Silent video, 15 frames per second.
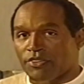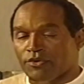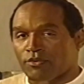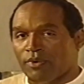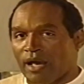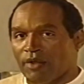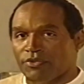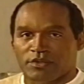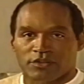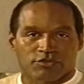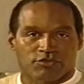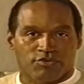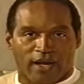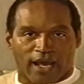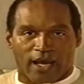Throughout
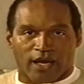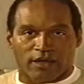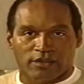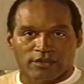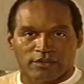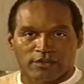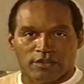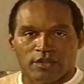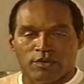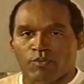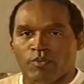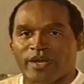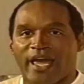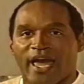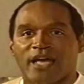this trial,
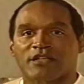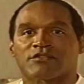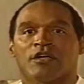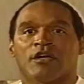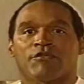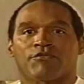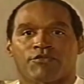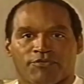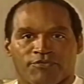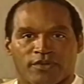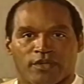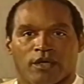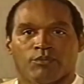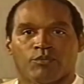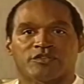we asked for
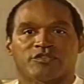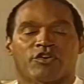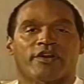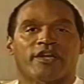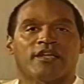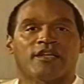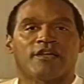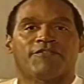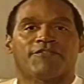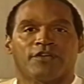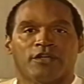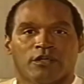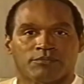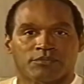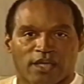film. Was there any
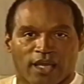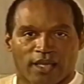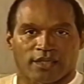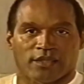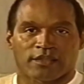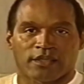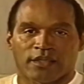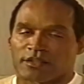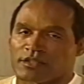film taken?